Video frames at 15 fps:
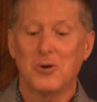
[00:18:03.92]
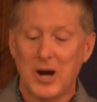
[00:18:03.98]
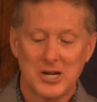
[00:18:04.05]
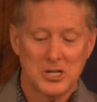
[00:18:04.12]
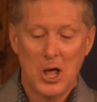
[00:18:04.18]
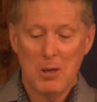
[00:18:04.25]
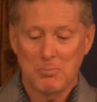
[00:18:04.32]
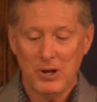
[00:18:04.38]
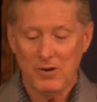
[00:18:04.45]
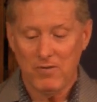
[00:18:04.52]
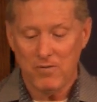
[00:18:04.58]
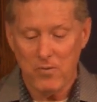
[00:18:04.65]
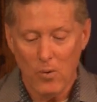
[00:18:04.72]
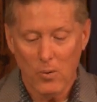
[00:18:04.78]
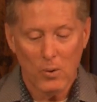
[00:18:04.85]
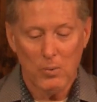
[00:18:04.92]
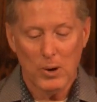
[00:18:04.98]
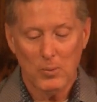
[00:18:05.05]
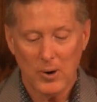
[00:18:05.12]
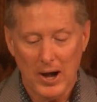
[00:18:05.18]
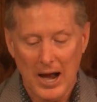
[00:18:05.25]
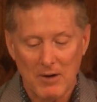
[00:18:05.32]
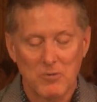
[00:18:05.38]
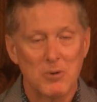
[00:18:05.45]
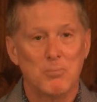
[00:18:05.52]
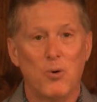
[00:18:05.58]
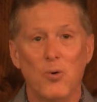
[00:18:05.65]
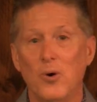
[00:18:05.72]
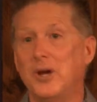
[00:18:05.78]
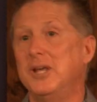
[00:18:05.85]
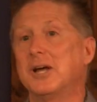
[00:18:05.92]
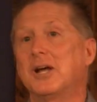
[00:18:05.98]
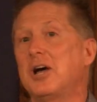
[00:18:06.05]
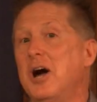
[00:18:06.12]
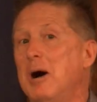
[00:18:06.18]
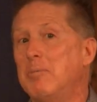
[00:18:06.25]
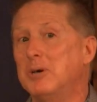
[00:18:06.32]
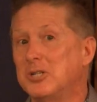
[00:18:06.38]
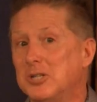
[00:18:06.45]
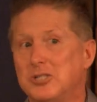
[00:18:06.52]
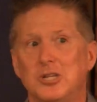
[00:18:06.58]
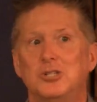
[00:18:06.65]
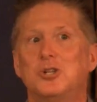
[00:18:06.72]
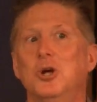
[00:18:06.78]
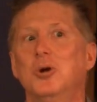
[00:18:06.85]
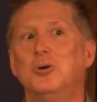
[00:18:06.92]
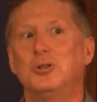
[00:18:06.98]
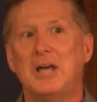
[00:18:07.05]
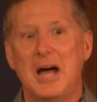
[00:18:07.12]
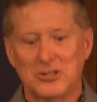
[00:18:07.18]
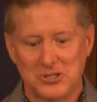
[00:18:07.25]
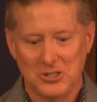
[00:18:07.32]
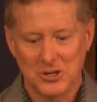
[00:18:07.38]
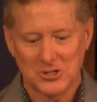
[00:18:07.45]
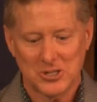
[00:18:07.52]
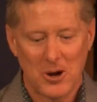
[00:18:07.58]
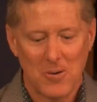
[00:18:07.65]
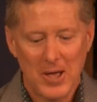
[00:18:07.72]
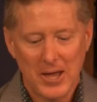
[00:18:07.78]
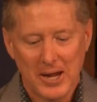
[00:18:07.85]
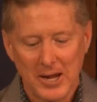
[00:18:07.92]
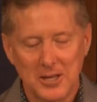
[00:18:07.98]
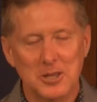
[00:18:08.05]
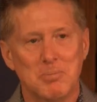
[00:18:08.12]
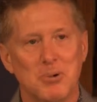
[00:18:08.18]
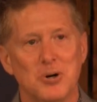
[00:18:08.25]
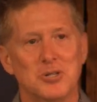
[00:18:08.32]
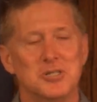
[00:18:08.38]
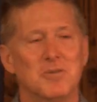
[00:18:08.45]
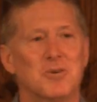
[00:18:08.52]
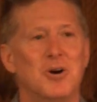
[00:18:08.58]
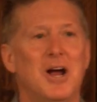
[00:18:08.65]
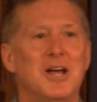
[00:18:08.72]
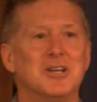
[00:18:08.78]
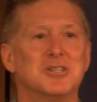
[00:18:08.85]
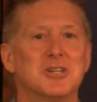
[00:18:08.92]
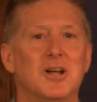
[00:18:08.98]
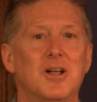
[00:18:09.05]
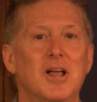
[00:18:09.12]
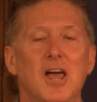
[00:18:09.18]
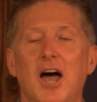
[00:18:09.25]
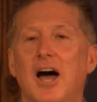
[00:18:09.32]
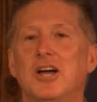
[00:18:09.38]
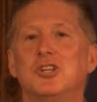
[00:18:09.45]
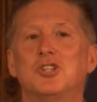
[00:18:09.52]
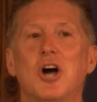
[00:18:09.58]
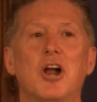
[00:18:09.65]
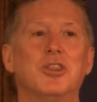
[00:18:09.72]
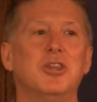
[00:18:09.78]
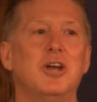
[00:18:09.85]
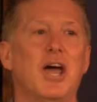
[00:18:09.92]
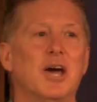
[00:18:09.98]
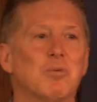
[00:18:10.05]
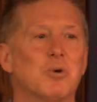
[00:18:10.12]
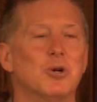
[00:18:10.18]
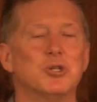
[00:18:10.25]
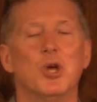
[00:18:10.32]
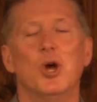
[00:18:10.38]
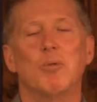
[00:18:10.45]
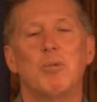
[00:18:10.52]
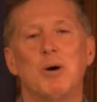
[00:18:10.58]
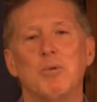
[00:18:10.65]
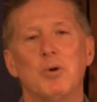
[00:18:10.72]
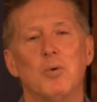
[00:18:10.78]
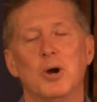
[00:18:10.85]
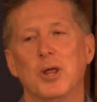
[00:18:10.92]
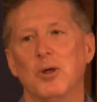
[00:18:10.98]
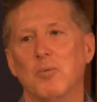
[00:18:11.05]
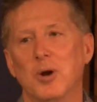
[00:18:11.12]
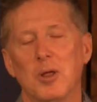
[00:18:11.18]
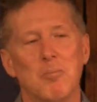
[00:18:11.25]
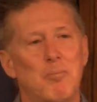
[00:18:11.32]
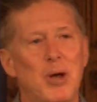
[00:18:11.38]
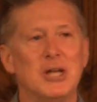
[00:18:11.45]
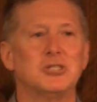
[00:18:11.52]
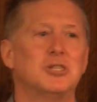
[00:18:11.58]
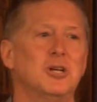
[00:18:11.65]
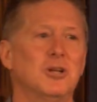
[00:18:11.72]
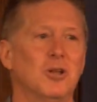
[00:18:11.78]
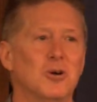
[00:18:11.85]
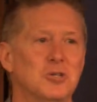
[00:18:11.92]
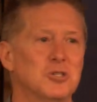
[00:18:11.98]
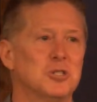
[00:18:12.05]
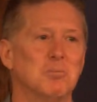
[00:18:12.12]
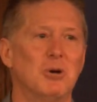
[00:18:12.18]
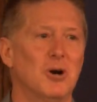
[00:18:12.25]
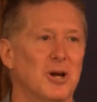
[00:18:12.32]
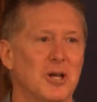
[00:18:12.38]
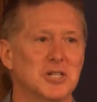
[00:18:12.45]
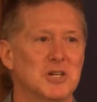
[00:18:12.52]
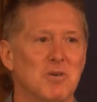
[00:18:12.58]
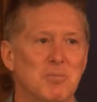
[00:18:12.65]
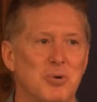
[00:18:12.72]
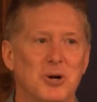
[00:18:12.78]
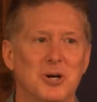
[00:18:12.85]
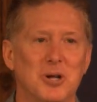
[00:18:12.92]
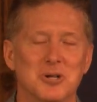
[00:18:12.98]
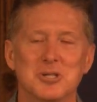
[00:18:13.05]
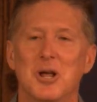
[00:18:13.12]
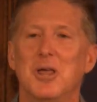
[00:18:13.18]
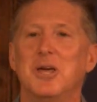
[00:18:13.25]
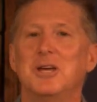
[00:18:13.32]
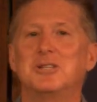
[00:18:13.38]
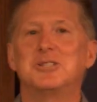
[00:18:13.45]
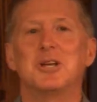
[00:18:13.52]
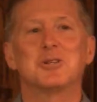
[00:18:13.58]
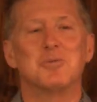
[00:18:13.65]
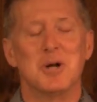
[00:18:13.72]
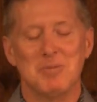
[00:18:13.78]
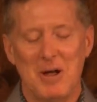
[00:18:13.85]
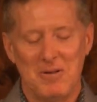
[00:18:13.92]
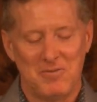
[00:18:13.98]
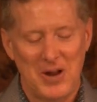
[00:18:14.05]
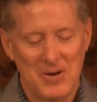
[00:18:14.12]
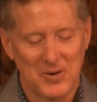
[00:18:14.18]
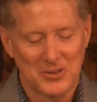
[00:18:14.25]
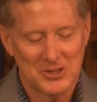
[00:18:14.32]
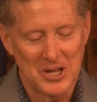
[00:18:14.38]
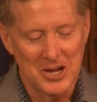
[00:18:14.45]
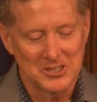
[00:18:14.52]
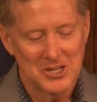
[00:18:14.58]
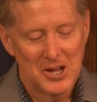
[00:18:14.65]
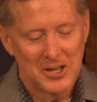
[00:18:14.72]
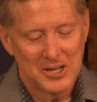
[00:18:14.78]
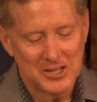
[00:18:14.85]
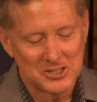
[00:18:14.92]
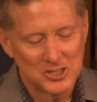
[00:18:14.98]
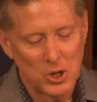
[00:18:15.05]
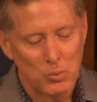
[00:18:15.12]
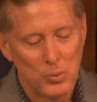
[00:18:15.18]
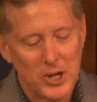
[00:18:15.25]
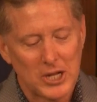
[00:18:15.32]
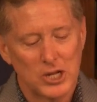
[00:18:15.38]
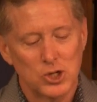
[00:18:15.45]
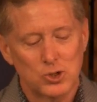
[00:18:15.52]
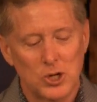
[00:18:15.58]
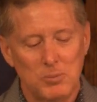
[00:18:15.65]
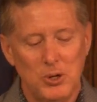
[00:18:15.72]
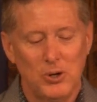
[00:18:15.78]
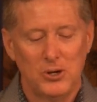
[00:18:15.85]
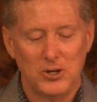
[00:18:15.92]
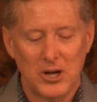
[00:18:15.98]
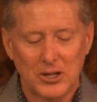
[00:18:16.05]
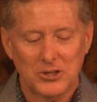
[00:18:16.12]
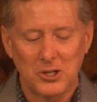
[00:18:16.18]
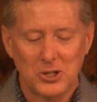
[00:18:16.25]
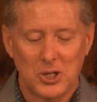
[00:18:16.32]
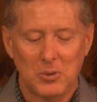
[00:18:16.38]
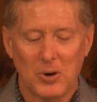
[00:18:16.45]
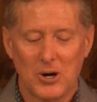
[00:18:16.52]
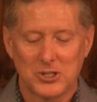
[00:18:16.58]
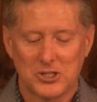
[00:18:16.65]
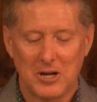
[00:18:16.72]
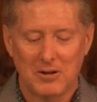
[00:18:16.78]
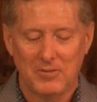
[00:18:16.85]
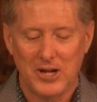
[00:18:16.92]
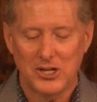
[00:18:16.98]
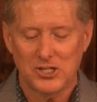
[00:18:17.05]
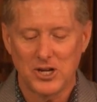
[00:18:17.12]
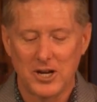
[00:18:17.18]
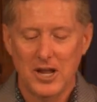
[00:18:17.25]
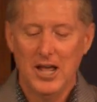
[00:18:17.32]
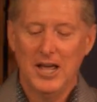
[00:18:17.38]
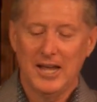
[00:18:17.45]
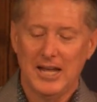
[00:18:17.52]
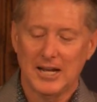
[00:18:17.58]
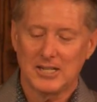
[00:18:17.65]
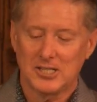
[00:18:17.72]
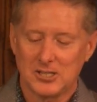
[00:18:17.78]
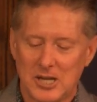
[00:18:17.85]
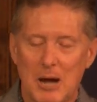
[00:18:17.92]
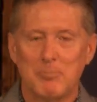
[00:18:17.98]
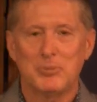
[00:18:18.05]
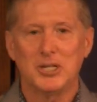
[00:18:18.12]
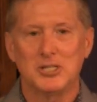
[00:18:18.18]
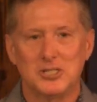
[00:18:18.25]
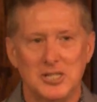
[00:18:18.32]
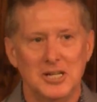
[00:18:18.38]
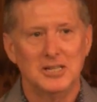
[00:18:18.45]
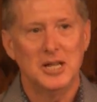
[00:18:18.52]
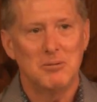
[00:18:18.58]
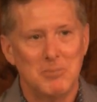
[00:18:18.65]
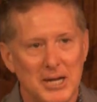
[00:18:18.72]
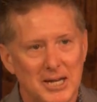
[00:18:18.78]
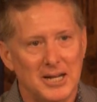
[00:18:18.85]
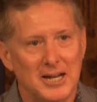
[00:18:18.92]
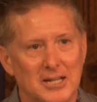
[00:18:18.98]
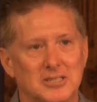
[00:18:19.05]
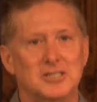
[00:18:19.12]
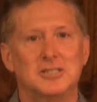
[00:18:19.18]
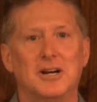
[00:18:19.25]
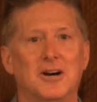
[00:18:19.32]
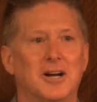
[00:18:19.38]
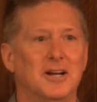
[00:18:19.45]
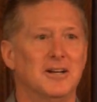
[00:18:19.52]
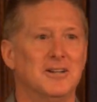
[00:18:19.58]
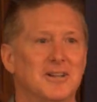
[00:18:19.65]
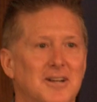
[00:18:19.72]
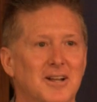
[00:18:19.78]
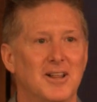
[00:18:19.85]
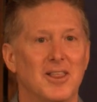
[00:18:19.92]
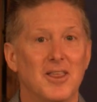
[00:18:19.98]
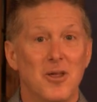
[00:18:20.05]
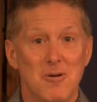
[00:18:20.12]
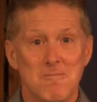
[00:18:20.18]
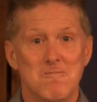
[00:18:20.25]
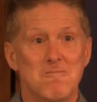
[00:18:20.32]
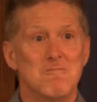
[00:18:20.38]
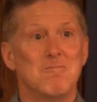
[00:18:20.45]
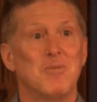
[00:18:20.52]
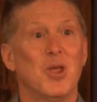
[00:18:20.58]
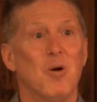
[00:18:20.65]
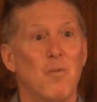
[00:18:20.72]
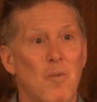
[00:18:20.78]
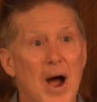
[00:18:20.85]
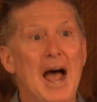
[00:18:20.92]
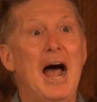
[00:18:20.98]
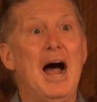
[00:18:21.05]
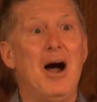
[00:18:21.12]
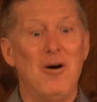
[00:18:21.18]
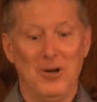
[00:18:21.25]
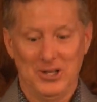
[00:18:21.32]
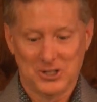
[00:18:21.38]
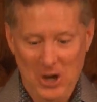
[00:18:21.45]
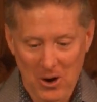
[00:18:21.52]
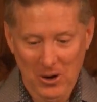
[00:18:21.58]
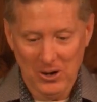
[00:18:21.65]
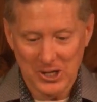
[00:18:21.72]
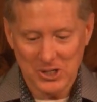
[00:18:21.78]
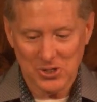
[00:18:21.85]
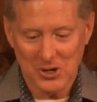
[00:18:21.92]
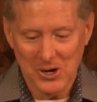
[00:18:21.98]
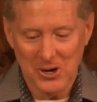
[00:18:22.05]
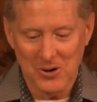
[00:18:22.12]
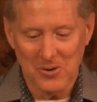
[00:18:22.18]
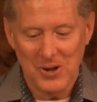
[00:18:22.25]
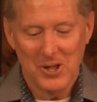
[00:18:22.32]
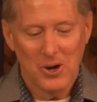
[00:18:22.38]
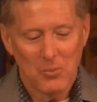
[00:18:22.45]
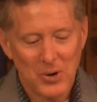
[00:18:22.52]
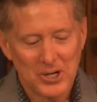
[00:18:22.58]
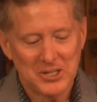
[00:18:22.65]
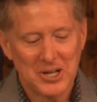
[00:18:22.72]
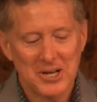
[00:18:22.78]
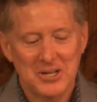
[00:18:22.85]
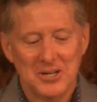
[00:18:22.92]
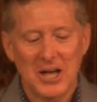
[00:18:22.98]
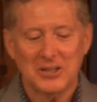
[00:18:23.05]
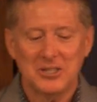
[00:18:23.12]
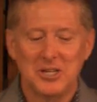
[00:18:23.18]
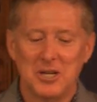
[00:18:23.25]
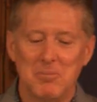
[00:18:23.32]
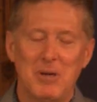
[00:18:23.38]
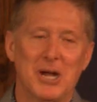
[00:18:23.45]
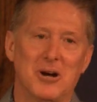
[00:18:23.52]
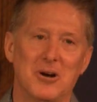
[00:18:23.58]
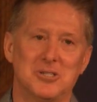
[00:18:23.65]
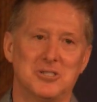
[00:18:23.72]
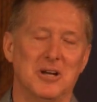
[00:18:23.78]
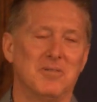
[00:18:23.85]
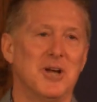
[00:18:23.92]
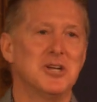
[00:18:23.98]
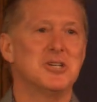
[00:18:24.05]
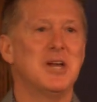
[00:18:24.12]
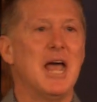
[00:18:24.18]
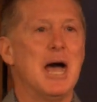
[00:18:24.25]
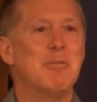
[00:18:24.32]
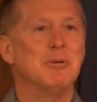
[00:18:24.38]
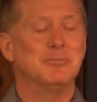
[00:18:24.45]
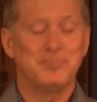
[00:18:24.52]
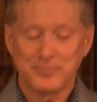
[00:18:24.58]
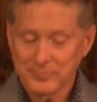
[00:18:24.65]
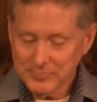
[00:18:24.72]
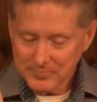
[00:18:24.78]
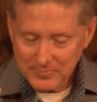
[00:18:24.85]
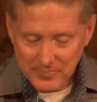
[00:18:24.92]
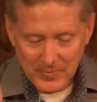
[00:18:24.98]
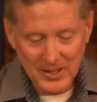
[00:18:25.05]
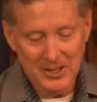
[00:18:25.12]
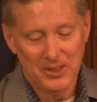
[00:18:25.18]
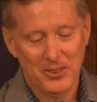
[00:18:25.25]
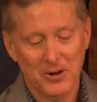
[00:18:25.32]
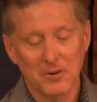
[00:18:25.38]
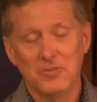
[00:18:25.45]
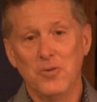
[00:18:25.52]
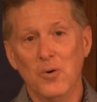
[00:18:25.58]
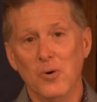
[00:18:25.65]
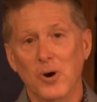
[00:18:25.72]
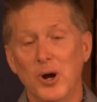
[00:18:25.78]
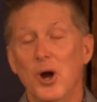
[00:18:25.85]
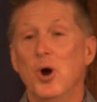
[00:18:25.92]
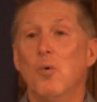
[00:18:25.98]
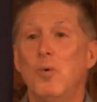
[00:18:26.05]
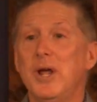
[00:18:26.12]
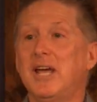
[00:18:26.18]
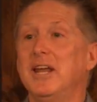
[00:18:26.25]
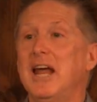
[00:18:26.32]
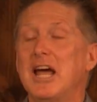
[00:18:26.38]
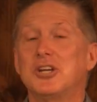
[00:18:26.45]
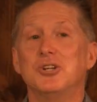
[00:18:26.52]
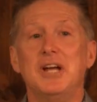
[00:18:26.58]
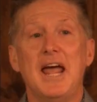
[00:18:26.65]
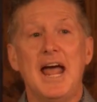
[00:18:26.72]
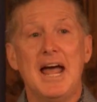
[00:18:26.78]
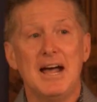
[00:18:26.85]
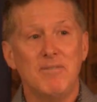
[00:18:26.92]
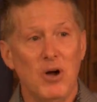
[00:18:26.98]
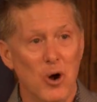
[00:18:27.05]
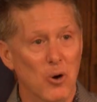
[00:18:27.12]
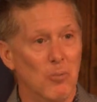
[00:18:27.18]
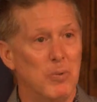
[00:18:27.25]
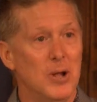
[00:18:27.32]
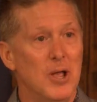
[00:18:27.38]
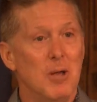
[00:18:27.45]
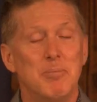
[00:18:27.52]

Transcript: of Christ before we were ever born. He accomplishes it 2,000 years ago in the person of Christ. Jonathan Edwards, probably one of the best theologians America has ever produced, he says one of my favorite things. He said, we contribute nothing to our salvation except the sin that made it necessary. Wow, totally true. We did nothing to make our salvation happen. Therefore, we can actually have hope.